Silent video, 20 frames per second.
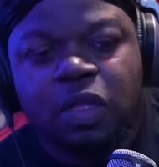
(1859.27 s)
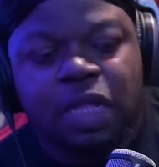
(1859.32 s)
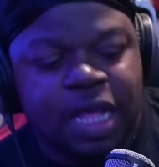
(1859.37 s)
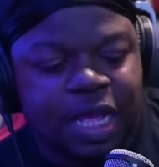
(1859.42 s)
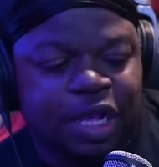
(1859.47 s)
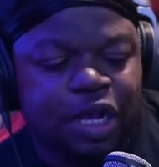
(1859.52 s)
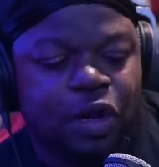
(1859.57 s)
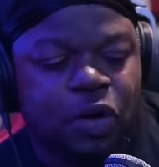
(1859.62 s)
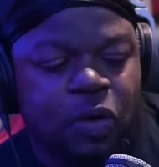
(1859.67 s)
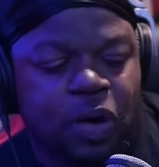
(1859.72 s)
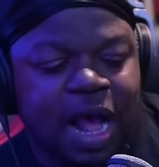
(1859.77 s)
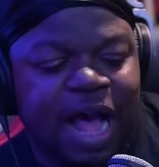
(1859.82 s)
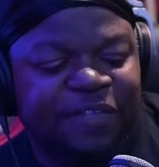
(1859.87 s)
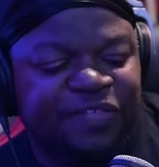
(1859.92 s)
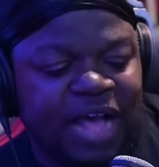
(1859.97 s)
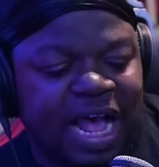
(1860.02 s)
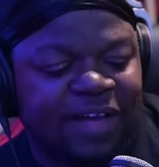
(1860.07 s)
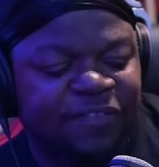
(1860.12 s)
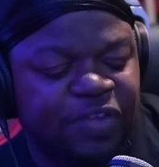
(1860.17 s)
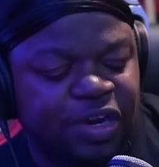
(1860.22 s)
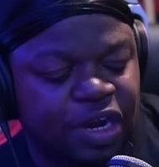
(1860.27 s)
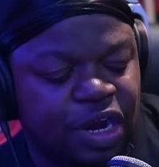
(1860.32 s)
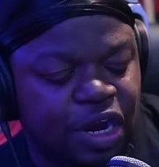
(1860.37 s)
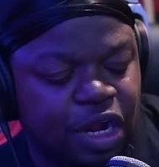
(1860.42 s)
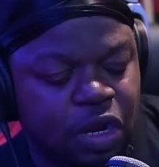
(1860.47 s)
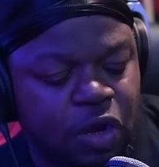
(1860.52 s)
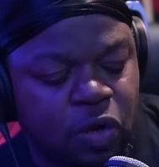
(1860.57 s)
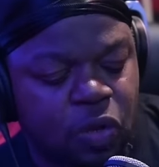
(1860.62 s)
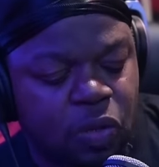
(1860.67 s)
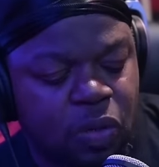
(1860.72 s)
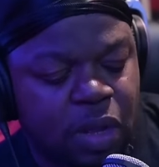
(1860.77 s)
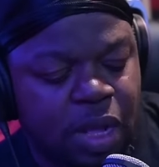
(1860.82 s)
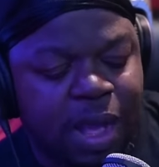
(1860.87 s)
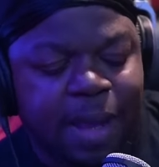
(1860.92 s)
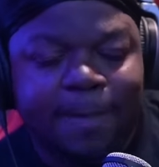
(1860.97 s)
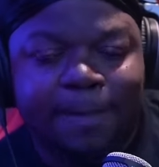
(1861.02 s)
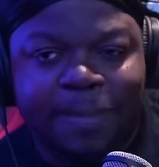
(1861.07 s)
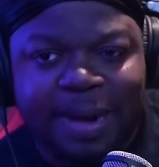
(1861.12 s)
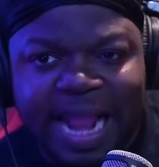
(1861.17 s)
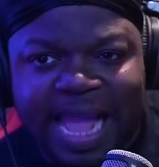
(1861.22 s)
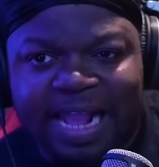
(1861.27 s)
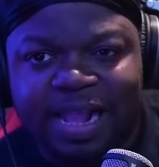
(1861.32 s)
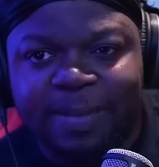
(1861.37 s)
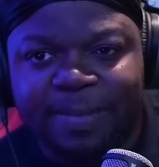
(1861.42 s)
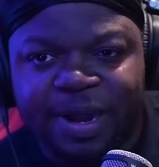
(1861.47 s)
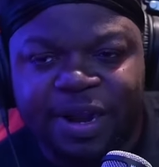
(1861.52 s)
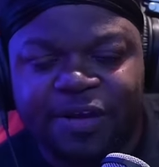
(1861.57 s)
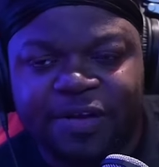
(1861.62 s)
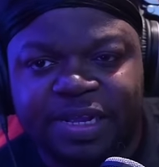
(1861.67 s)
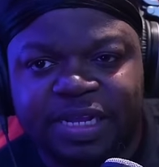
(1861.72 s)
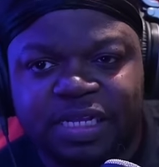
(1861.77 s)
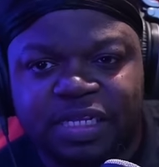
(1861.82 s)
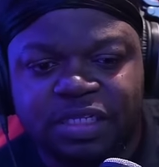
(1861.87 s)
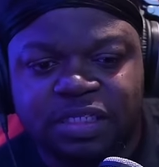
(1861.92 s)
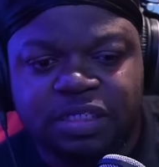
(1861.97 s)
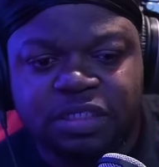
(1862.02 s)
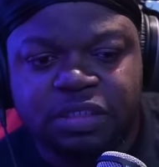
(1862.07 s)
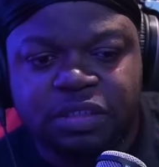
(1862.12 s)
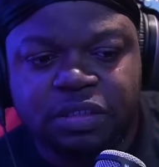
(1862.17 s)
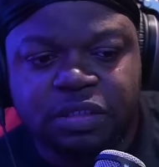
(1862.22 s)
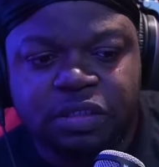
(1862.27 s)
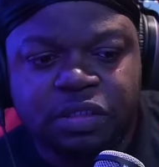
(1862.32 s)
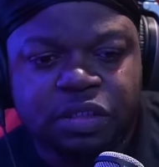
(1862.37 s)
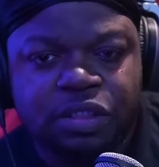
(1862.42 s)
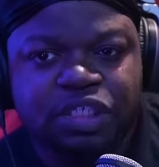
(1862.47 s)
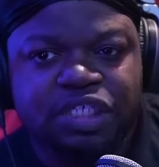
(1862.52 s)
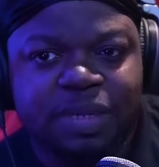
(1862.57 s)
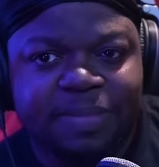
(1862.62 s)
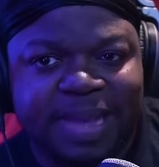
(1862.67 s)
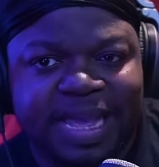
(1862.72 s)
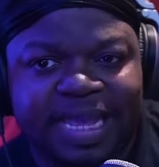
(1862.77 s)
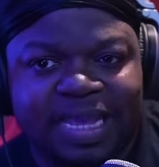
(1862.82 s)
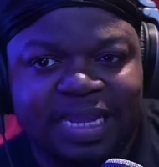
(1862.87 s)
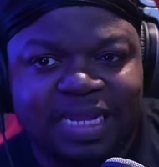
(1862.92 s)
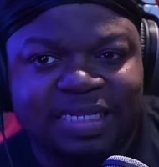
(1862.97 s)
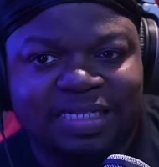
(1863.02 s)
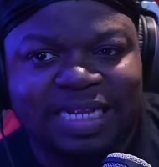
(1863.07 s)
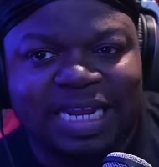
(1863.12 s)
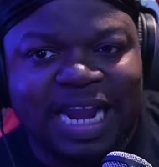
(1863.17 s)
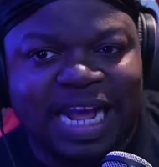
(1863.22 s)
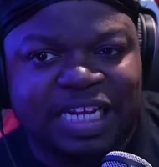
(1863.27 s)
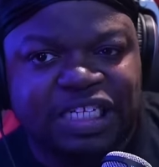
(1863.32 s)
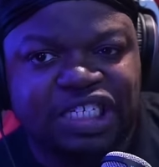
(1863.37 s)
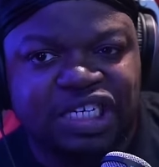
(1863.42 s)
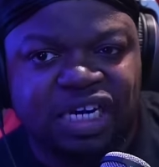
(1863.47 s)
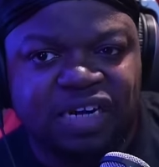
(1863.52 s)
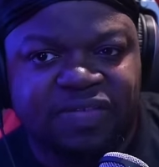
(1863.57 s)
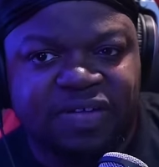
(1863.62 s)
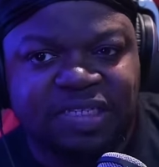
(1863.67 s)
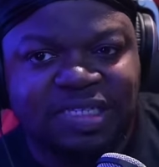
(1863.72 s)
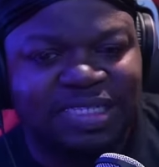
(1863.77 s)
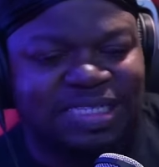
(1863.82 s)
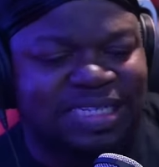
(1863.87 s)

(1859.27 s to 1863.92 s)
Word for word: It go. I, I figure it go. Black Americans, Jamaicans, and Nigerians. It's